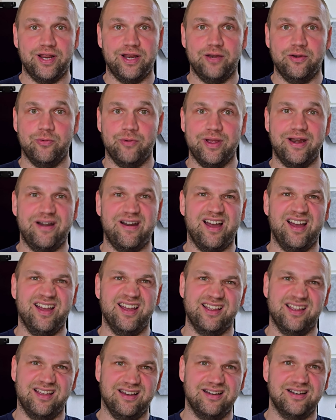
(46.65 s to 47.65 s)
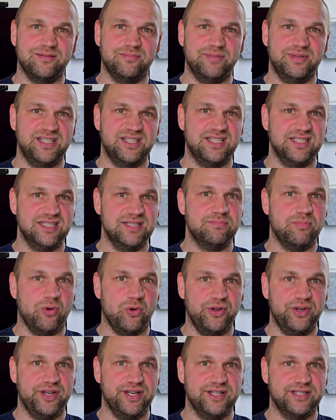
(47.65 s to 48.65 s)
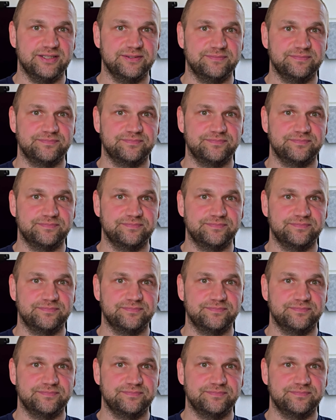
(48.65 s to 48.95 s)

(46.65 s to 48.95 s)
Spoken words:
and where I got a bit disappointed.